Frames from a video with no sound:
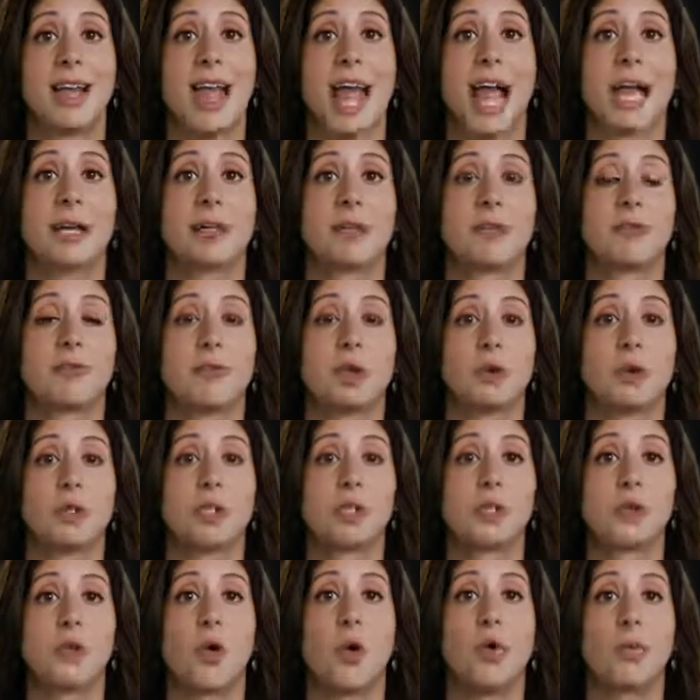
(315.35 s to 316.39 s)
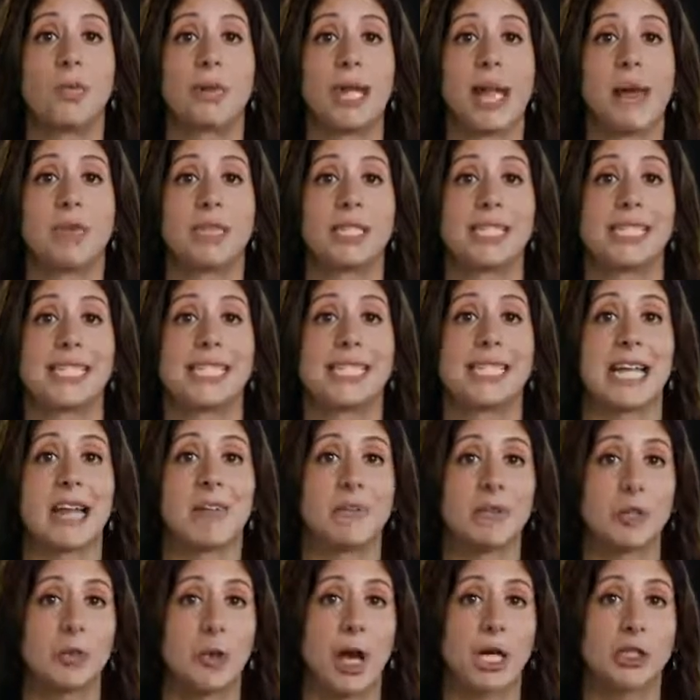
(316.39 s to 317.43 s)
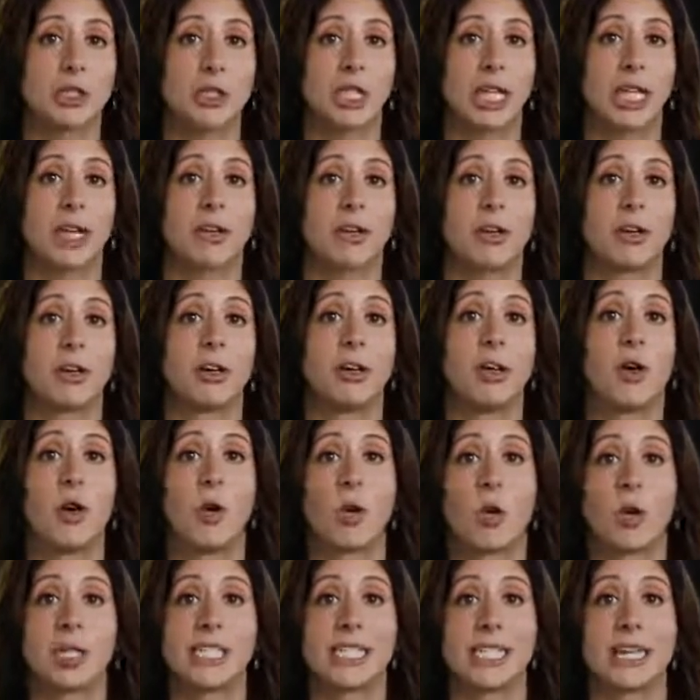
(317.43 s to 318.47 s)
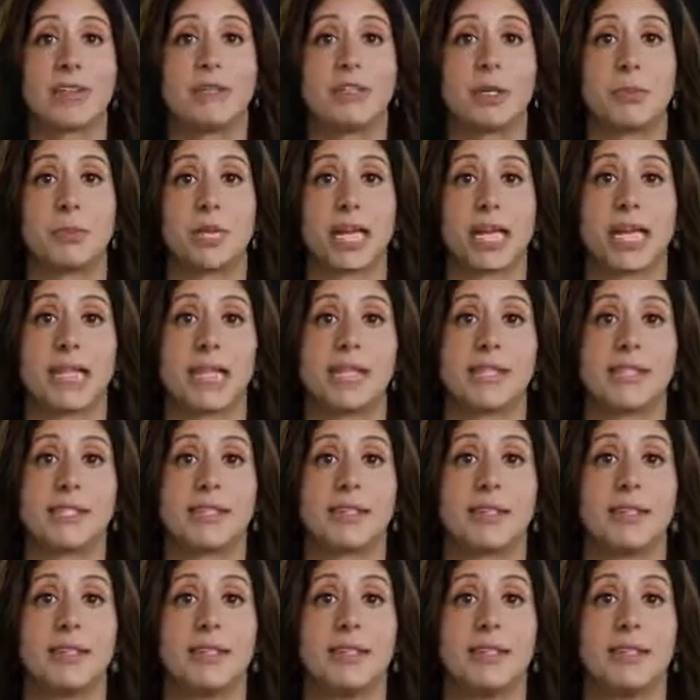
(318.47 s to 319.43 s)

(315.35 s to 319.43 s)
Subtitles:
and your viewers won't be able to save to watch later or save to playlist.